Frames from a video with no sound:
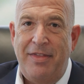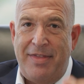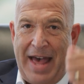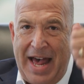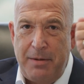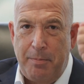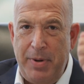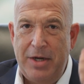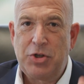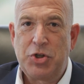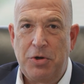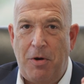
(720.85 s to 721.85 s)
that
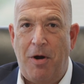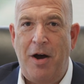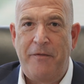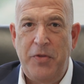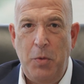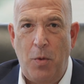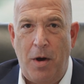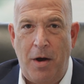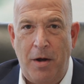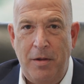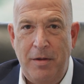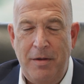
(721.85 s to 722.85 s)
picture off the
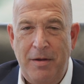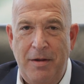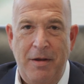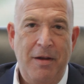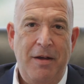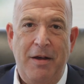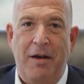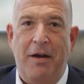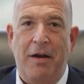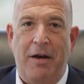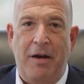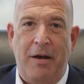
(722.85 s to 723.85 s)
wall,
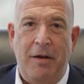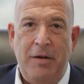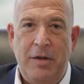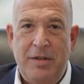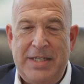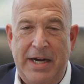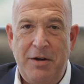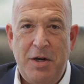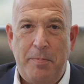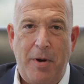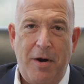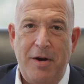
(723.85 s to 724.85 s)
tear it
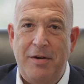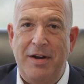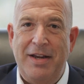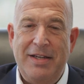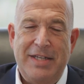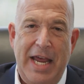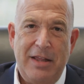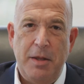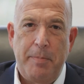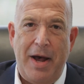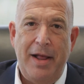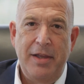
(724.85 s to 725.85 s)
apart, take the
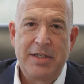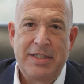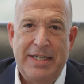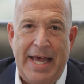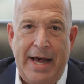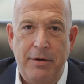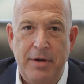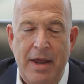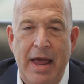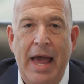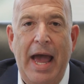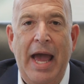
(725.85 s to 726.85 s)
policy out,
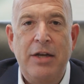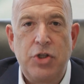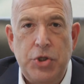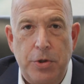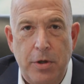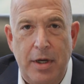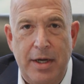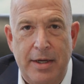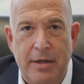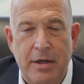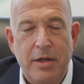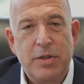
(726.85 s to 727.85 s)
and turn it
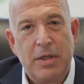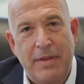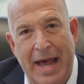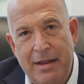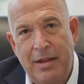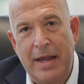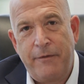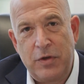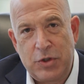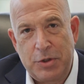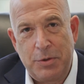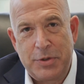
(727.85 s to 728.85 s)
in to that life
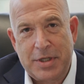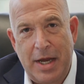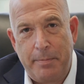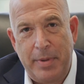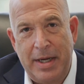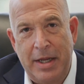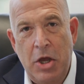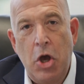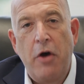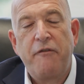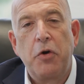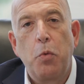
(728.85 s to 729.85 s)
insurance company
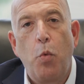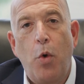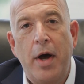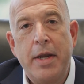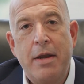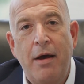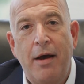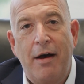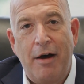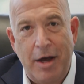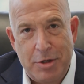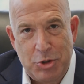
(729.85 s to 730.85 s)
for
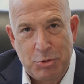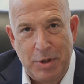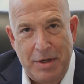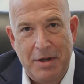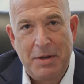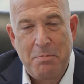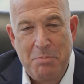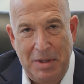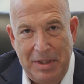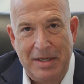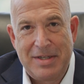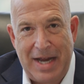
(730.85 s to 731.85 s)
$100
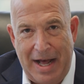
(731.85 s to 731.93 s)
million,